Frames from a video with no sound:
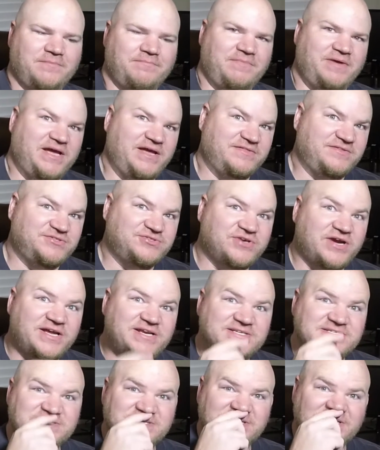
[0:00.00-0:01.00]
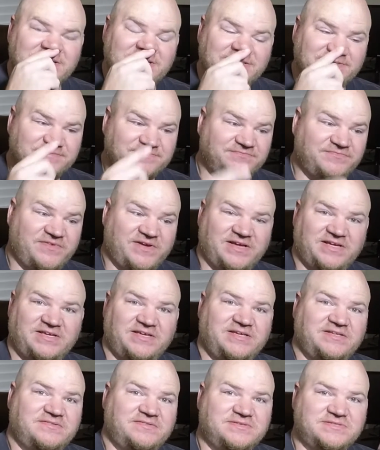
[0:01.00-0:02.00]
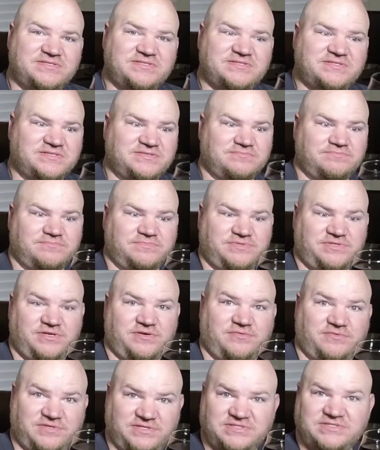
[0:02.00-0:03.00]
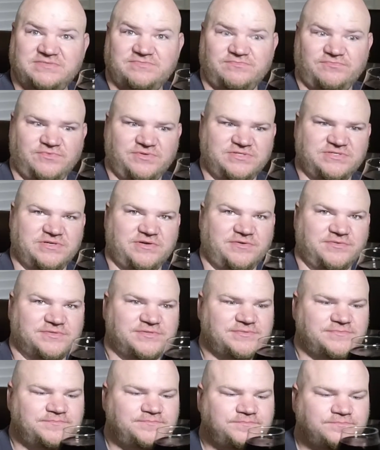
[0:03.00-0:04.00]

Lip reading: May have to try this again if I can get this, you know, this result.